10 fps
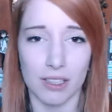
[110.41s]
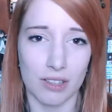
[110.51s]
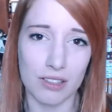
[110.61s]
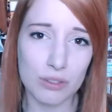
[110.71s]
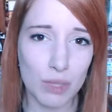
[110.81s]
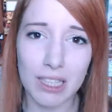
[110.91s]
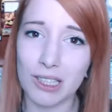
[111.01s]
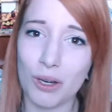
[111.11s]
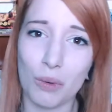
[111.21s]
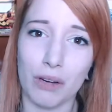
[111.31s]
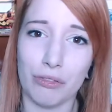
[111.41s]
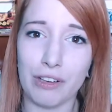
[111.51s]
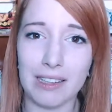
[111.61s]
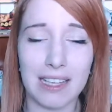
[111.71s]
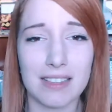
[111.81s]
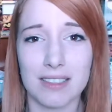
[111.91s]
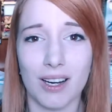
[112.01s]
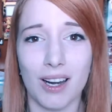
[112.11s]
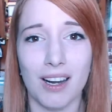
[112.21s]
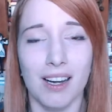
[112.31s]
doesn't really know what feelings
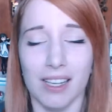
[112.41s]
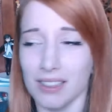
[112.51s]
are,